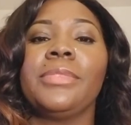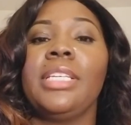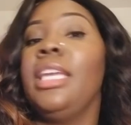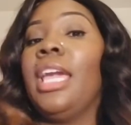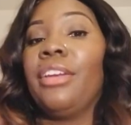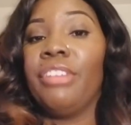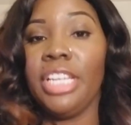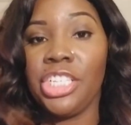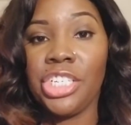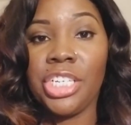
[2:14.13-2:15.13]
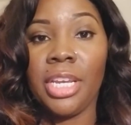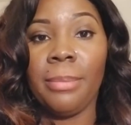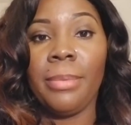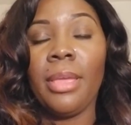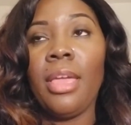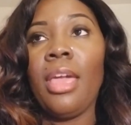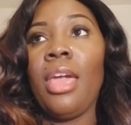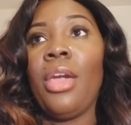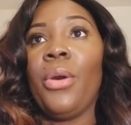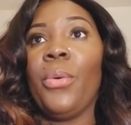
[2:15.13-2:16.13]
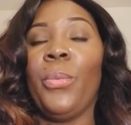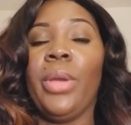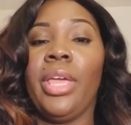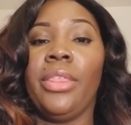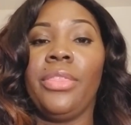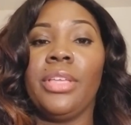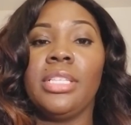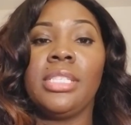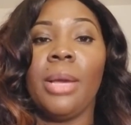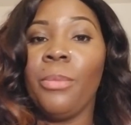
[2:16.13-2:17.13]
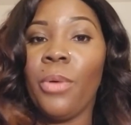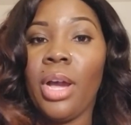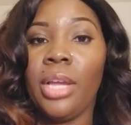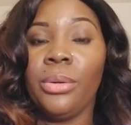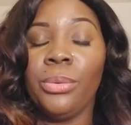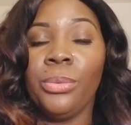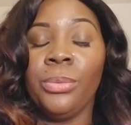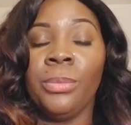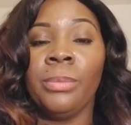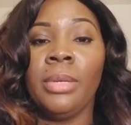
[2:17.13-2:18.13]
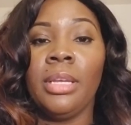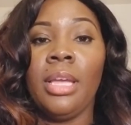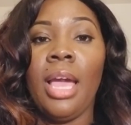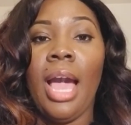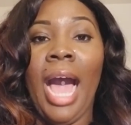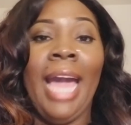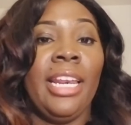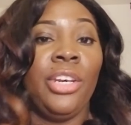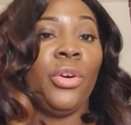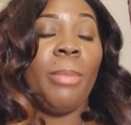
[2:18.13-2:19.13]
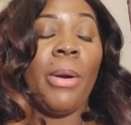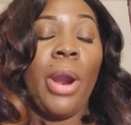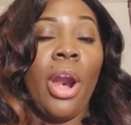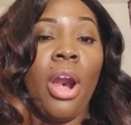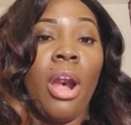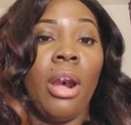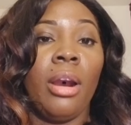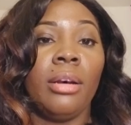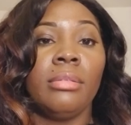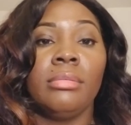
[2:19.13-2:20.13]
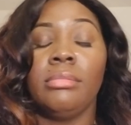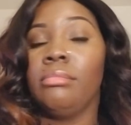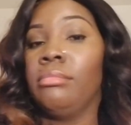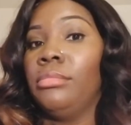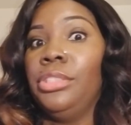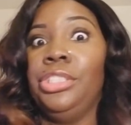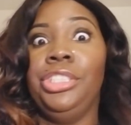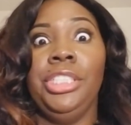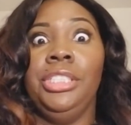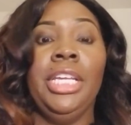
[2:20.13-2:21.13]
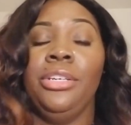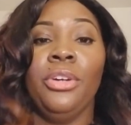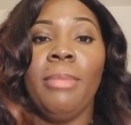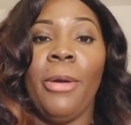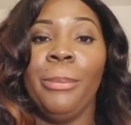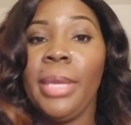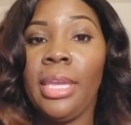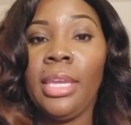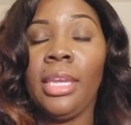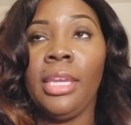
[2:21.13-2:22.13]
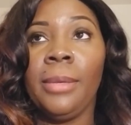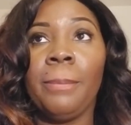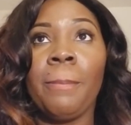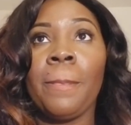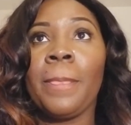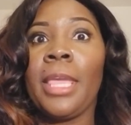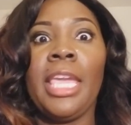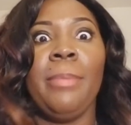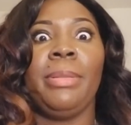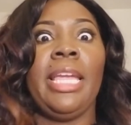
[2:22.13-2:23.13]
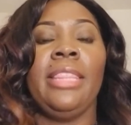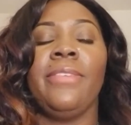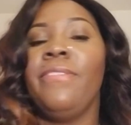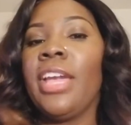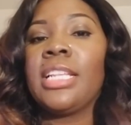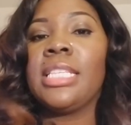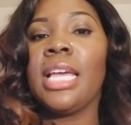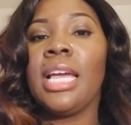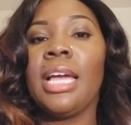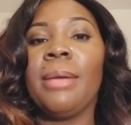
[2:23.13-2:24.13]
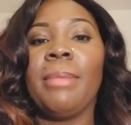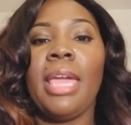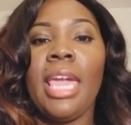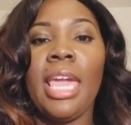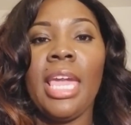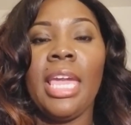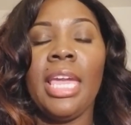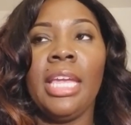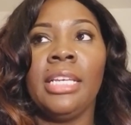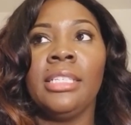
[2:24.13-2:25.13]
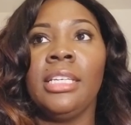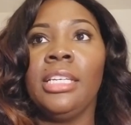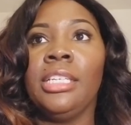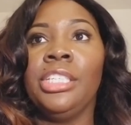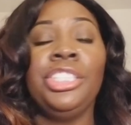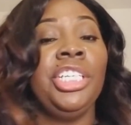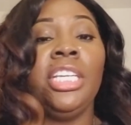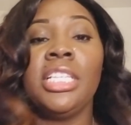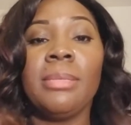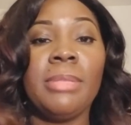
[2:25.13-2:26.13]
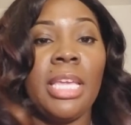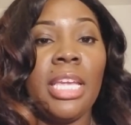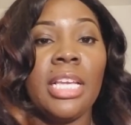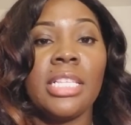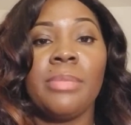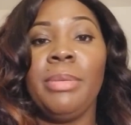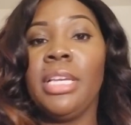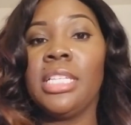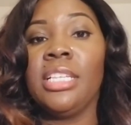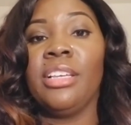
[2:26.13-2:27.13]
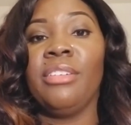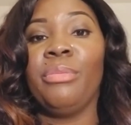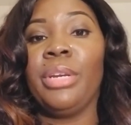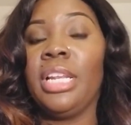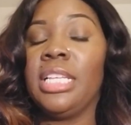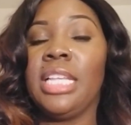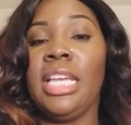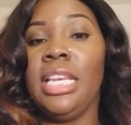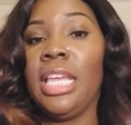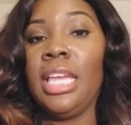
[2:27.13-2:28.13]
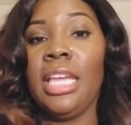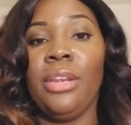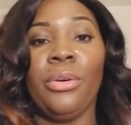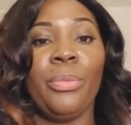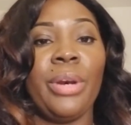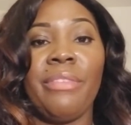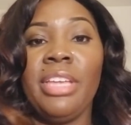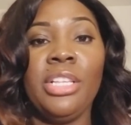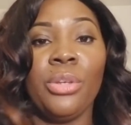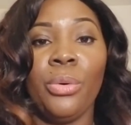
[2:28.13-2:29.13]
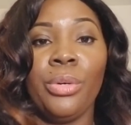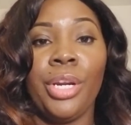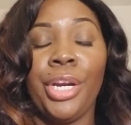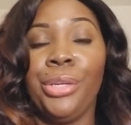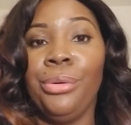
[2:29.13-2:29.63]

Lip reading: he had a relationship with someone whom I didn't know about her. She didn't know about me. He played the victim and she did some things because of what it is that he did or whatever he told her,